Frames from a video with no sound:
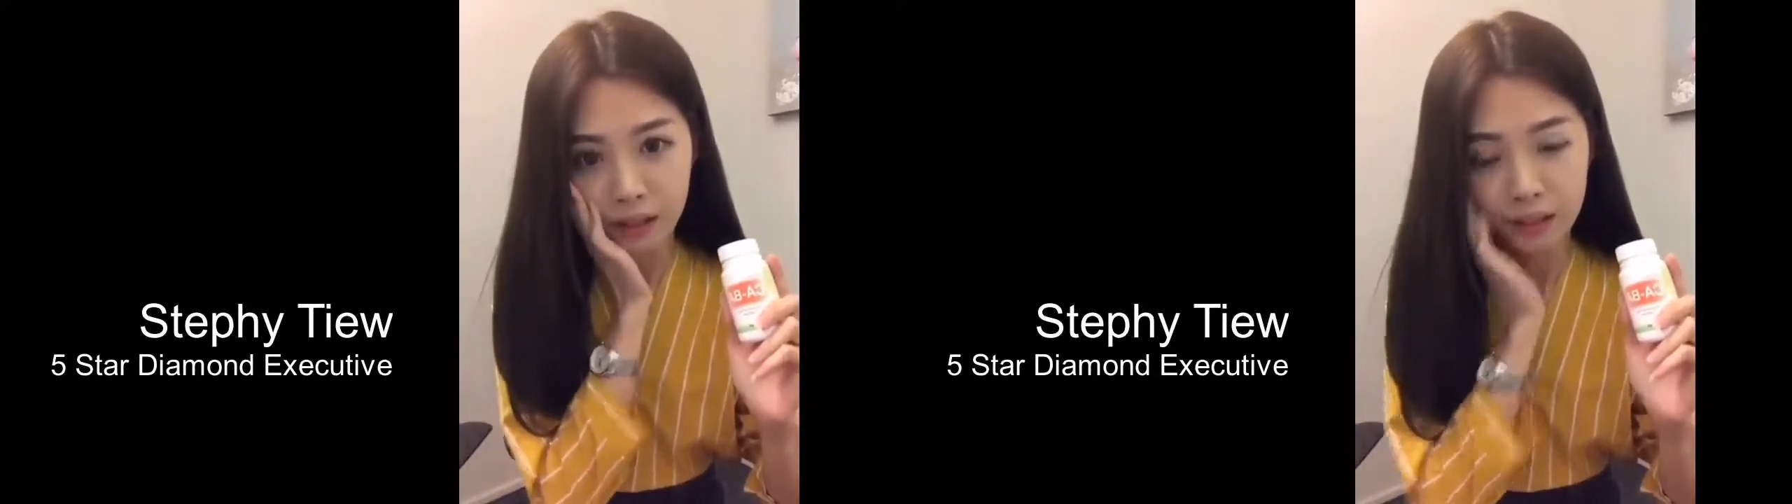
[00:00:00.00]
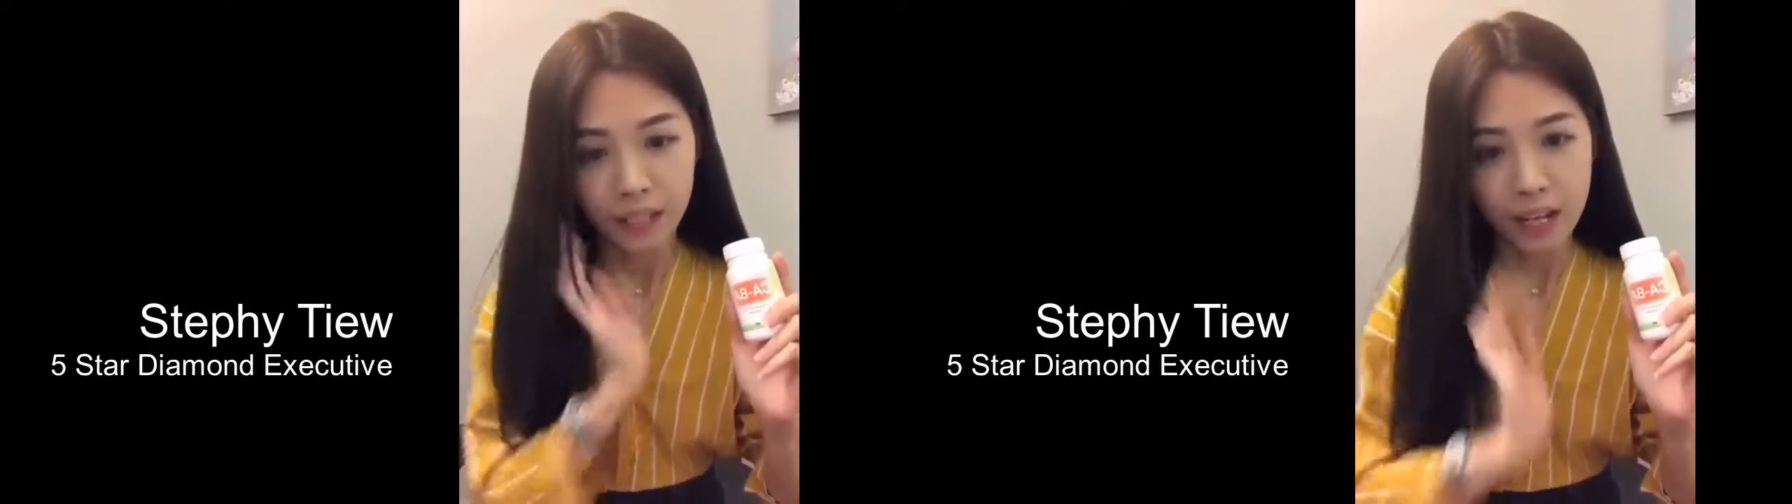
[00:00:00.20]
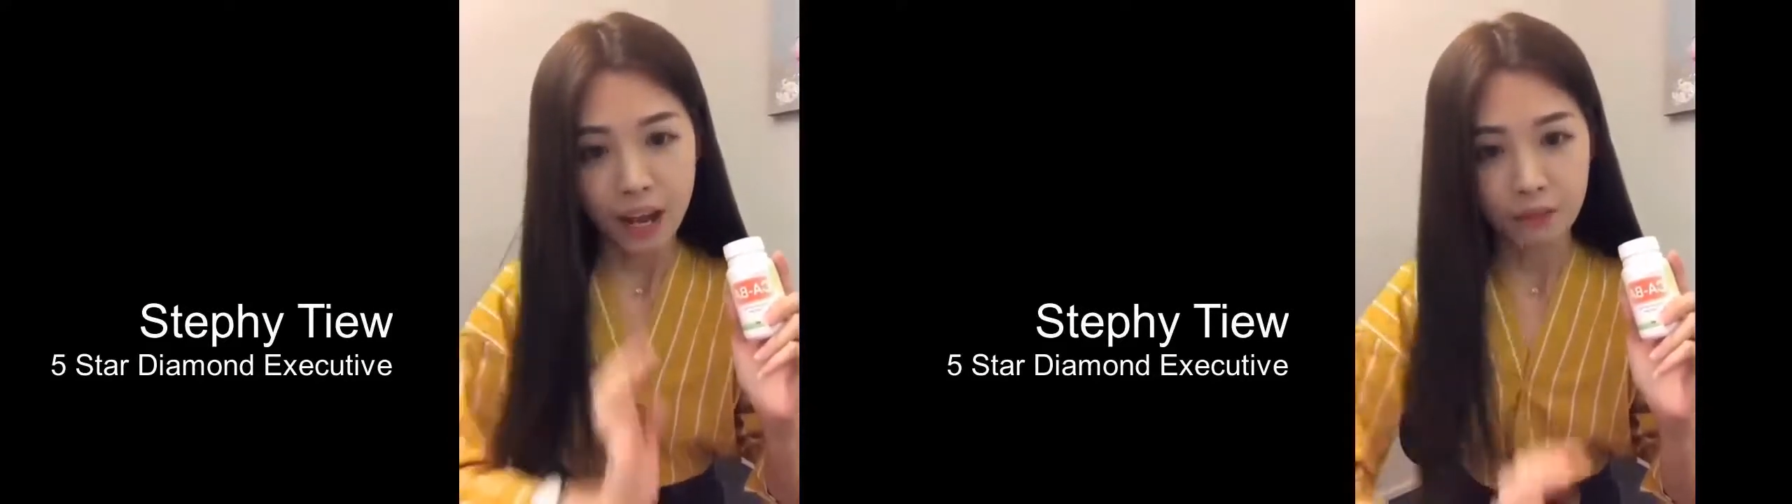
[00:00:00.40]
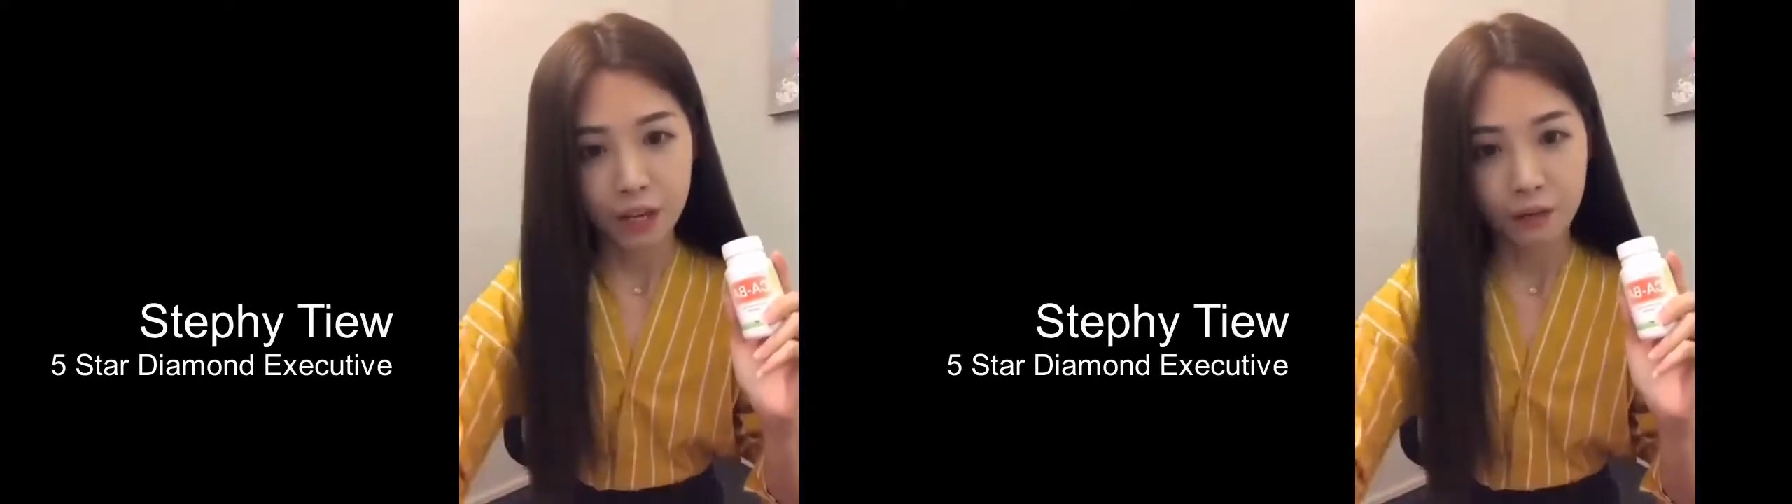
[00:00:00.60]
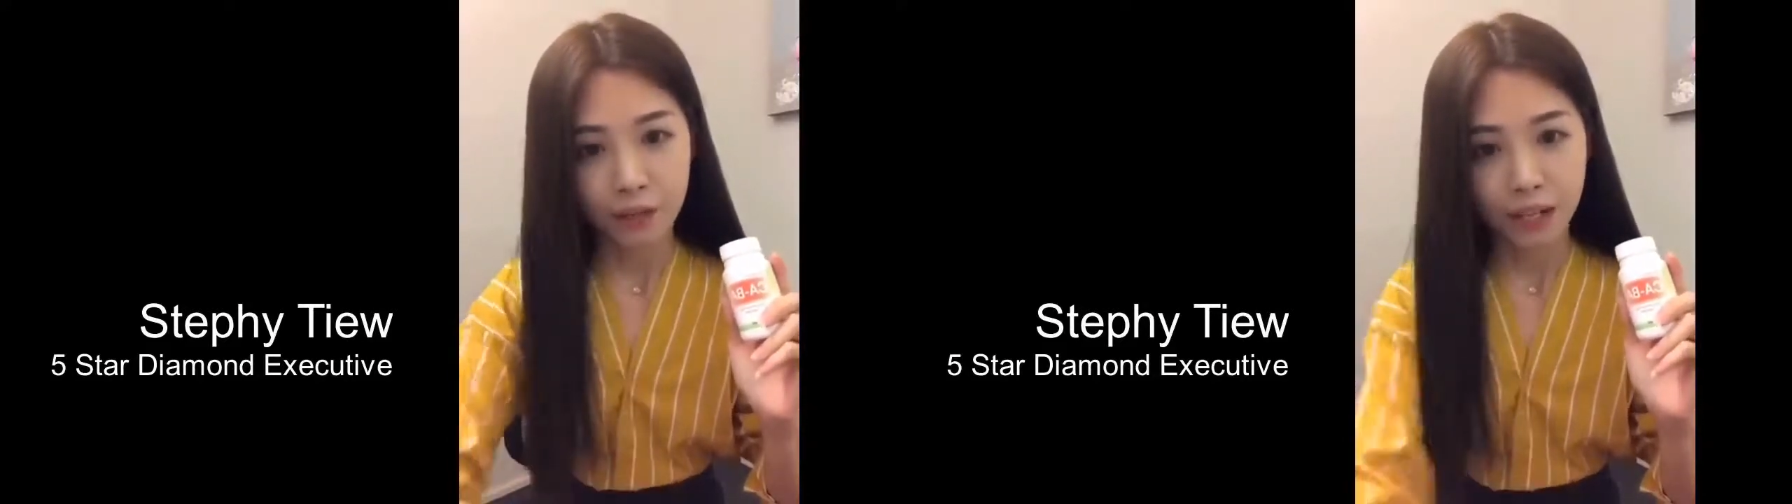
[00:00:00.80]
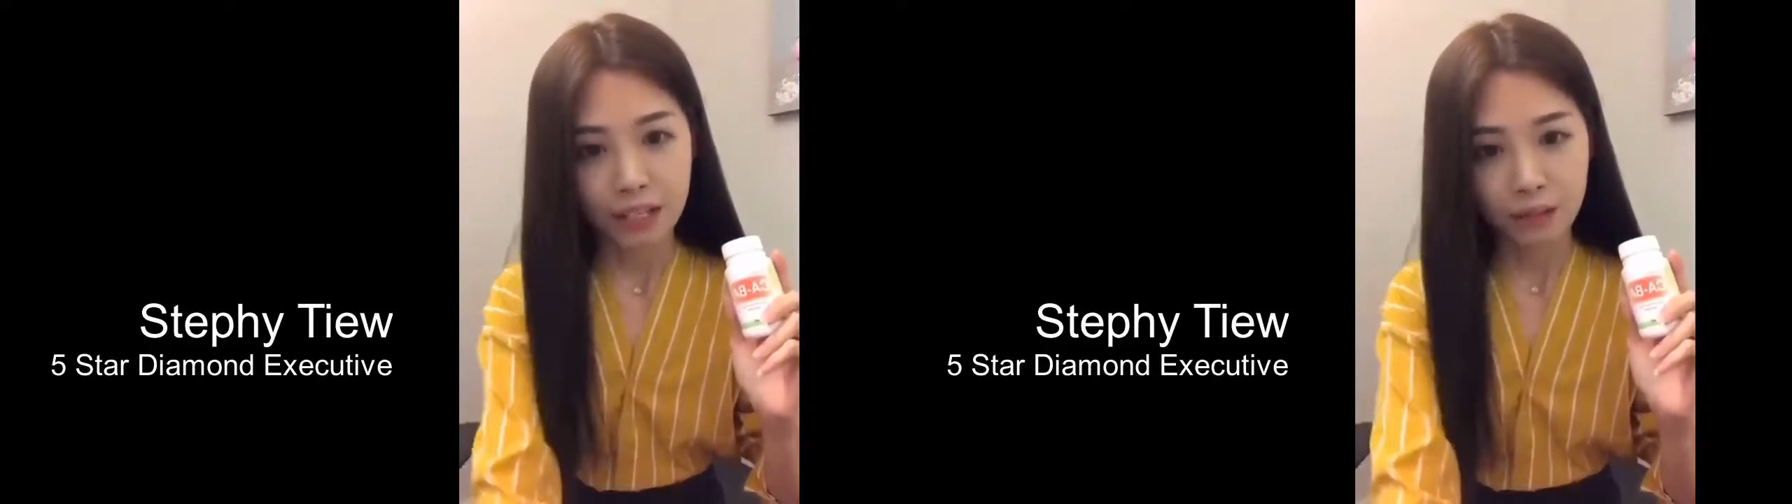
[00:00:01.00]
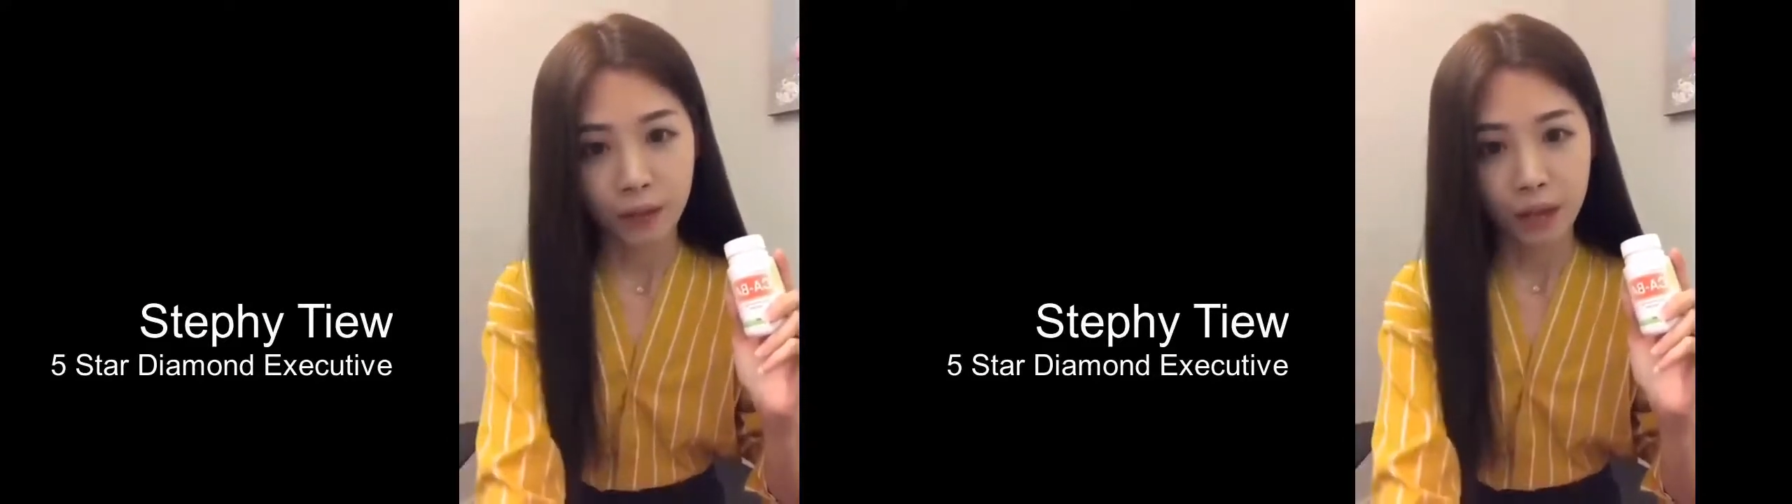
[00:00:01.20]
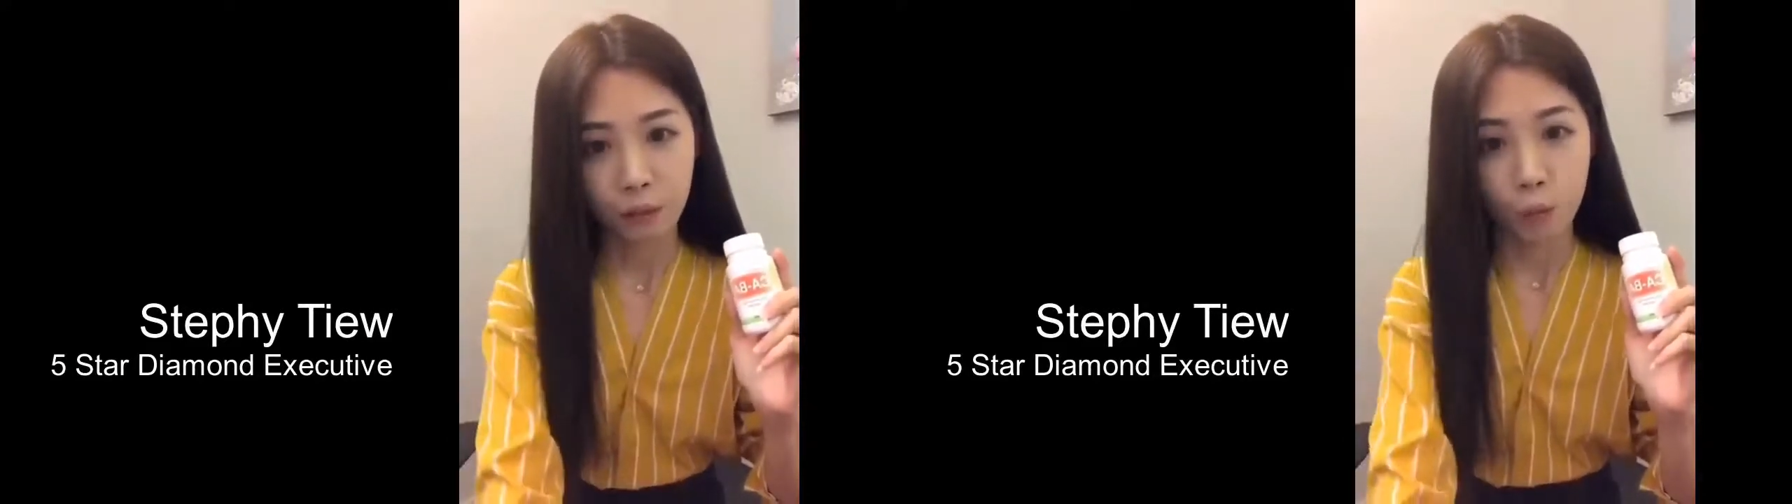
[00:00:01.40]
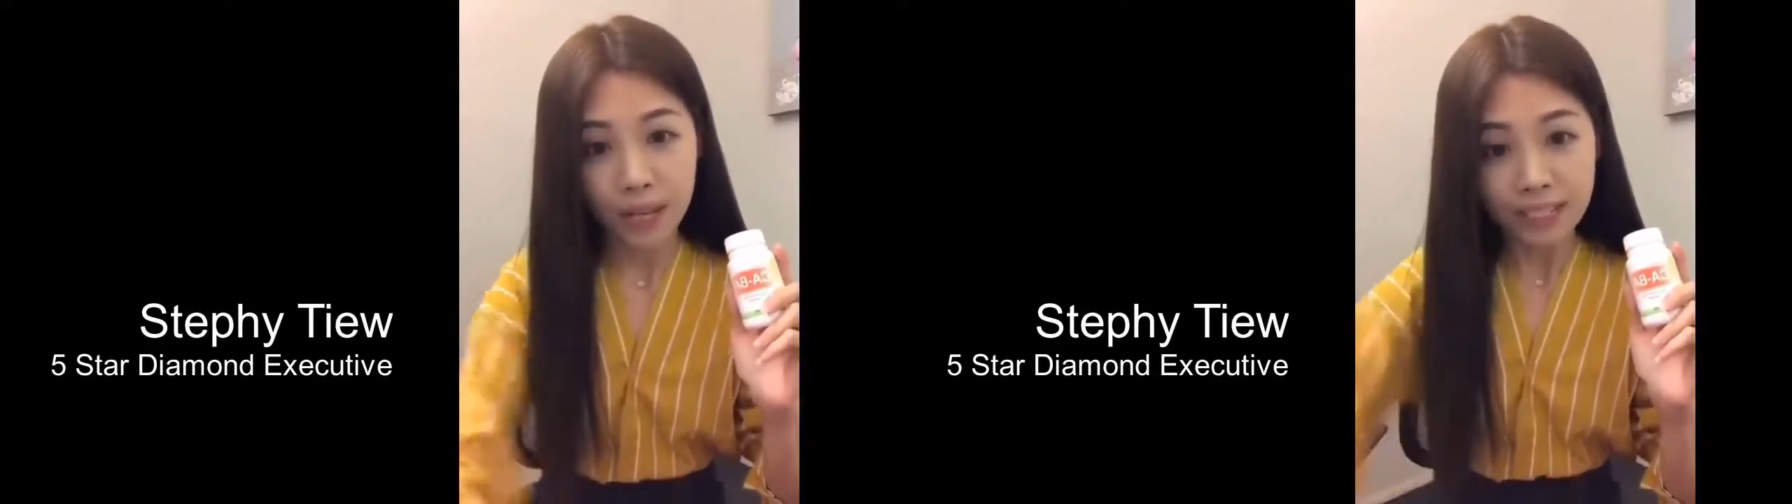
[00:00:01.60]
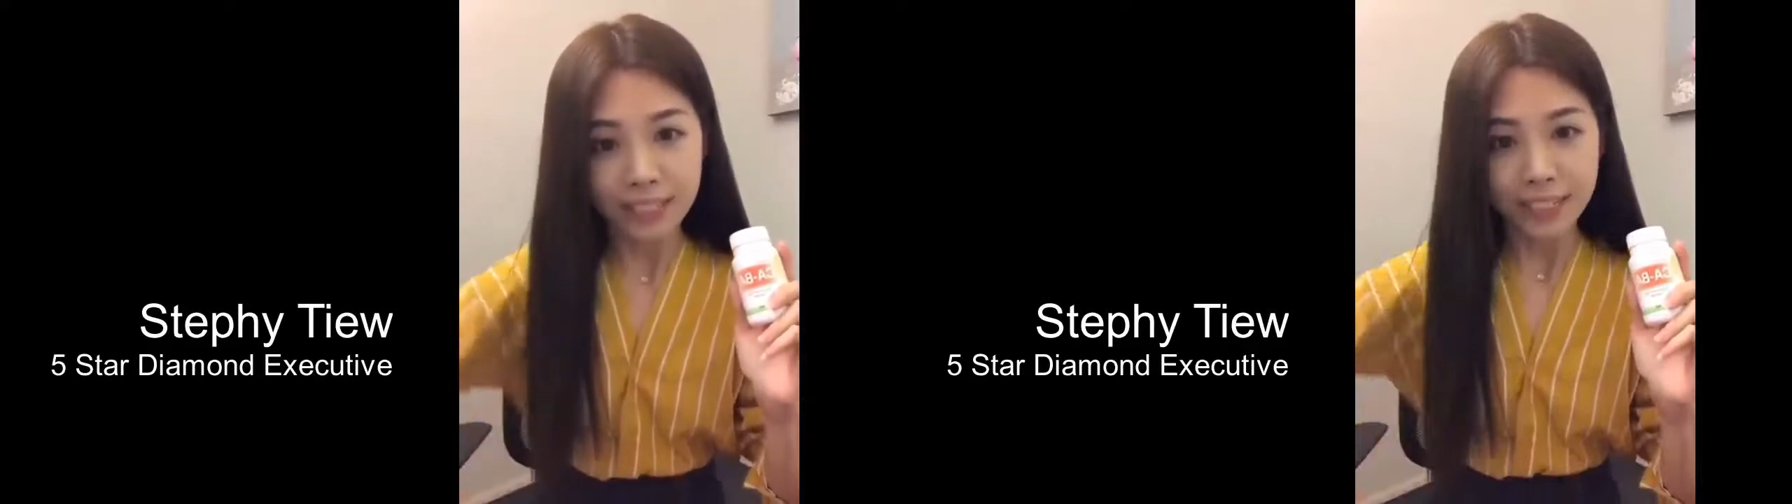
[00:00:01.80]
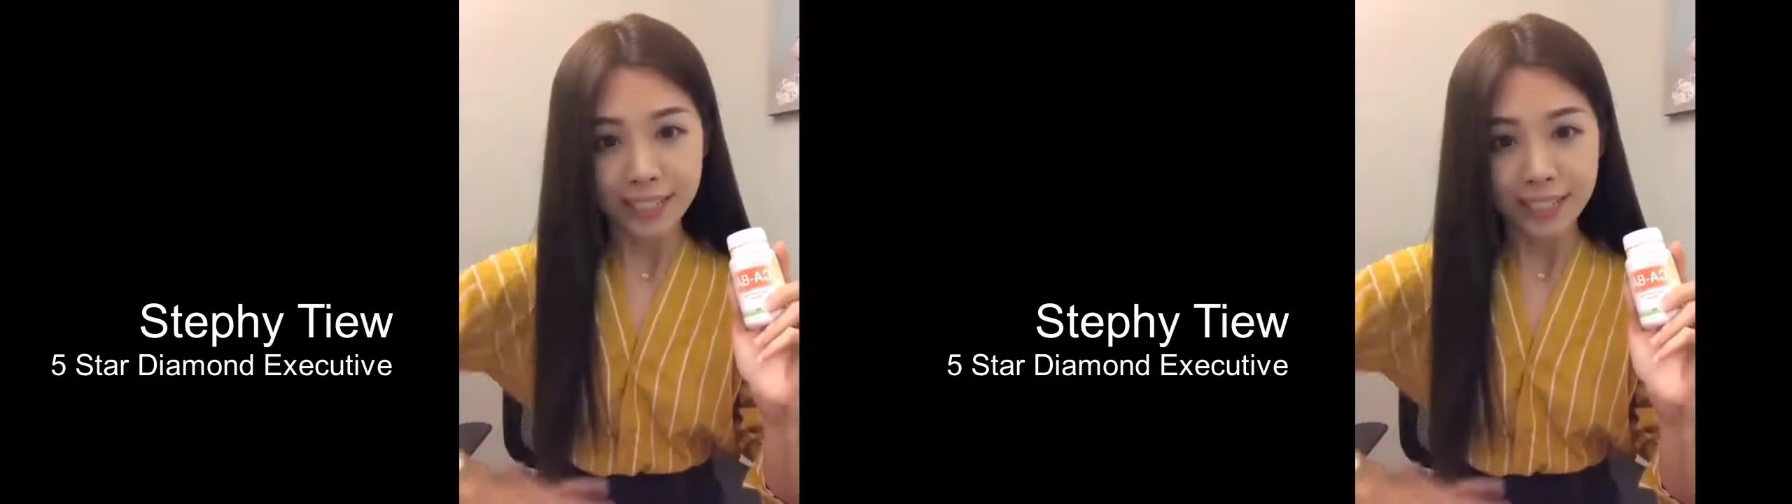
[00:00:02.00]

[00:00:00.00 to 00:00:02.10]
Then after I realized my waist